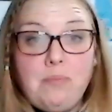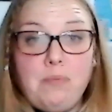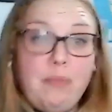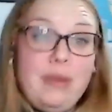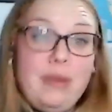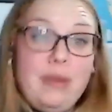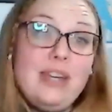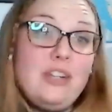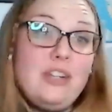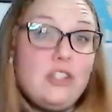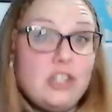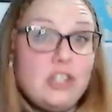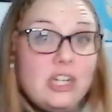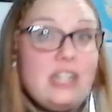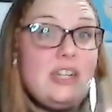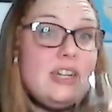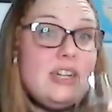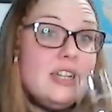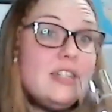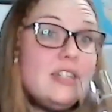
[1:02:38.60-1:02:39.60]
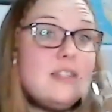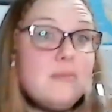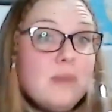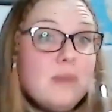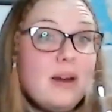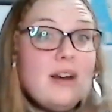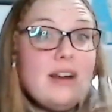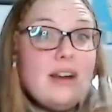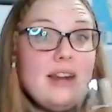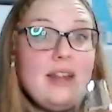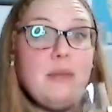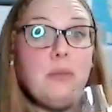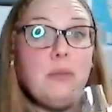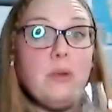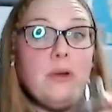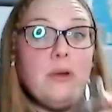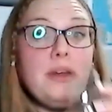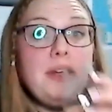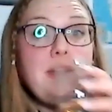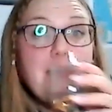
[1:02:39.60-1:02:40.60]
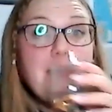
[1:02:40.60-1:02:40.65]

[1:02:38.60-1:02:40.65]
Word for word: be a genius marketing ploy.